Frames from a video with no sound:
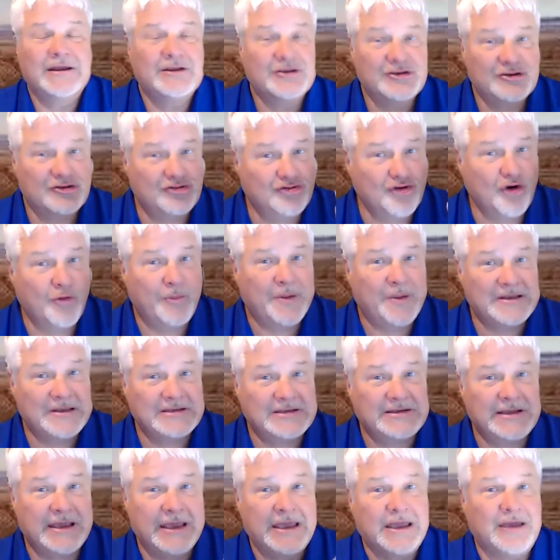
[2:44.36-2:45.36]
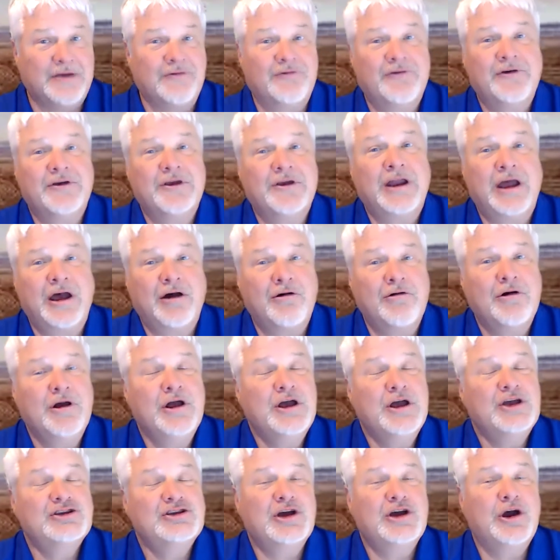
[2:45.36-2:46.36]
Stupid Steve, you know.
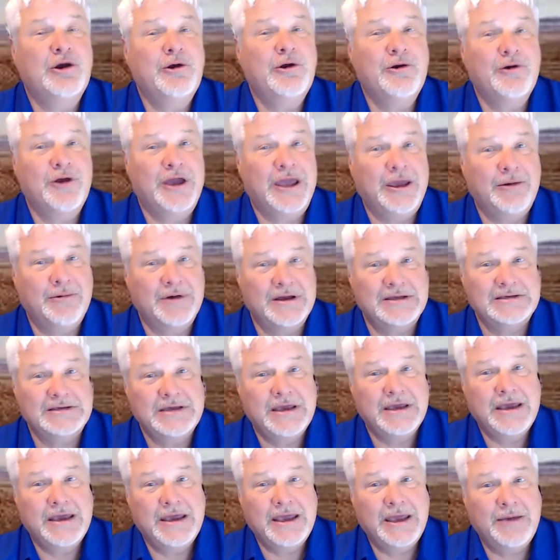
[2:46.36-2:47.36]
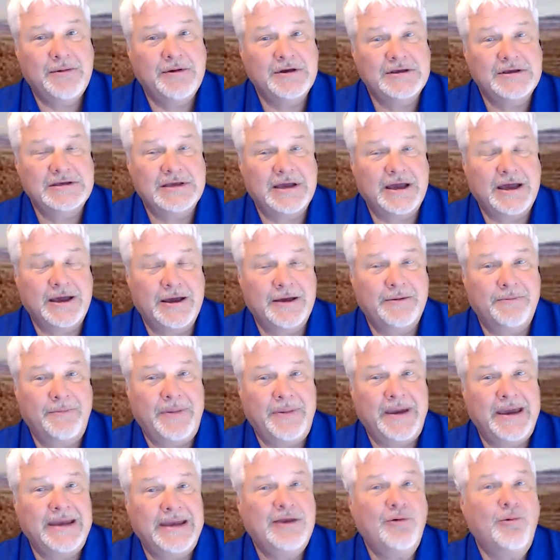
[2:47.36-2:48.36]
So he was he was uh,
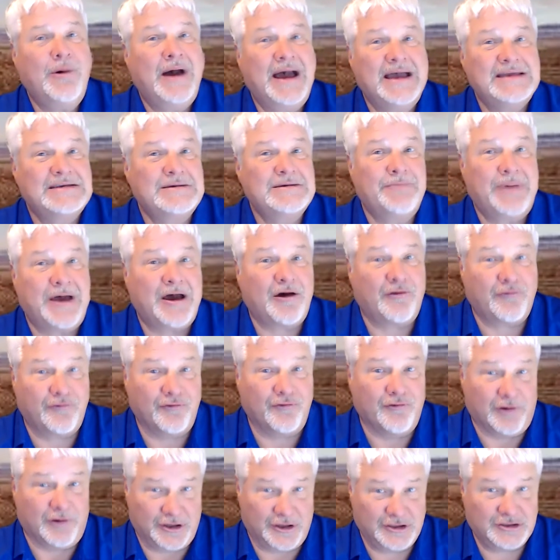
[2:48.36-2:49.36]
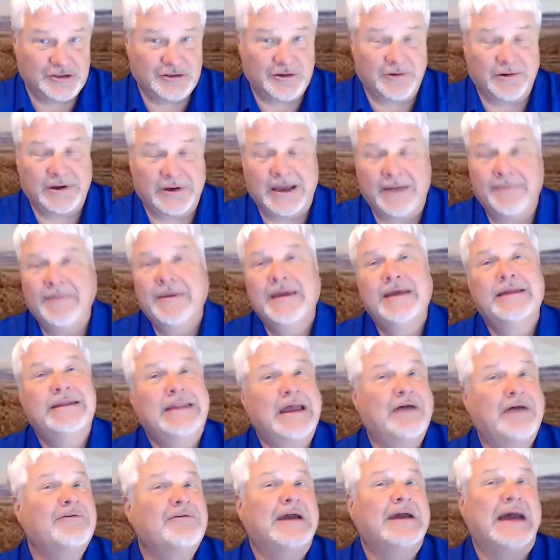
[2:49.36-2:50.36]
penny wise and pound foolish. Okay,
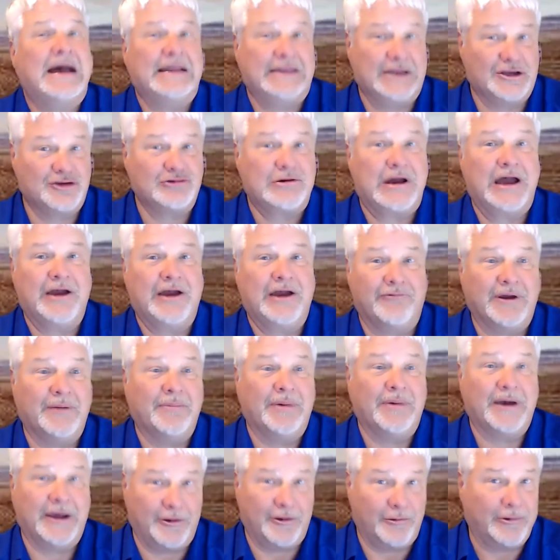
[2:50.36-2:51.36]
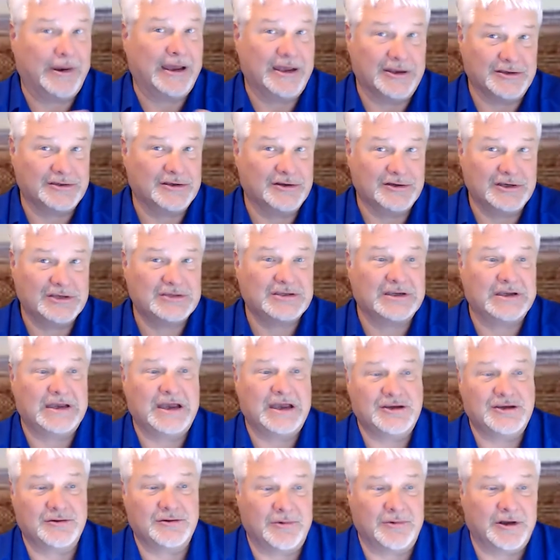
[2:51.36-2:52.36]
never got the driveway, by the way. So just in
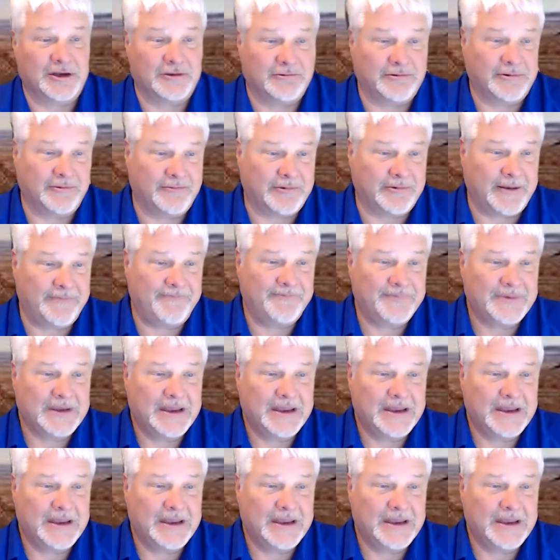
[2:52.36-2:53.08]
case you're wondering, right?